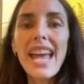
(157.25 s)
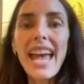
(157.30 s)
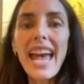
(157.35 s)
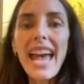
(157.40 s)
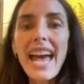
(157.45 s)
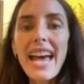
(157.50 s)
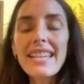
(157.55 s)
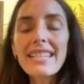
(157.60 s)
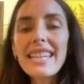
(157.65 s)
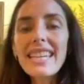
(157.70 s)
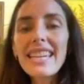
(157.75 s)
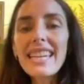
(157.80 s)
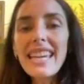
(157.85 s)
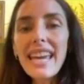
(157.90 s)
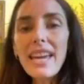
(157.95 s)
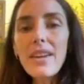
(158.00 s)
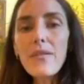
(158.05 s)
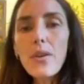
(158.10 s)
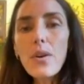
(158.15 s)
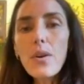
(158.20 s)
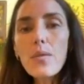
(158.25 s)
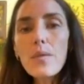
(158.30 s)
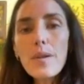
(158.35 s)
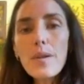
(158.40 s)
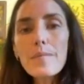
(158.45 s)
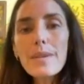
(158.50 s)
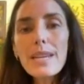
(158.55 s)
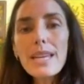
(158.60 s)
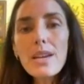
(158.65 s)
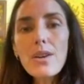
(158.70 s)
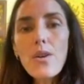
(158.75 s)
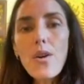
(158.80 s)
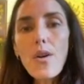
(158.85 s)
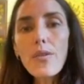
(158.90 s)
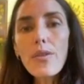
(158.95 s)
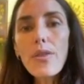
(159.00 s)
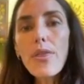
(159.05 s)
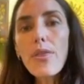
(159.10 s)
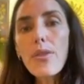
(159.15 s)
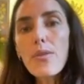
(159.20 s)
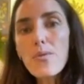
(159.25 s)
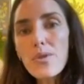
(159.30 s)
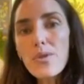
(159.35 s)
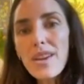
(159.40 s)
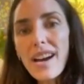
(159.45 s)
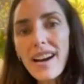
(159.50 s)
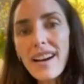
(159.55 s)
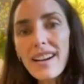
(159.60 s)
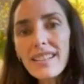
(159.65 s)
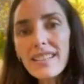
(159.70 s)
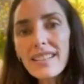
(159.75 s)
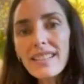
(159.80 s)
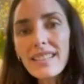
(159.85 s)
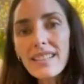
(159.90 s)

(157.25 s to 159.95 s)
and he gave her a remedy called Thuya,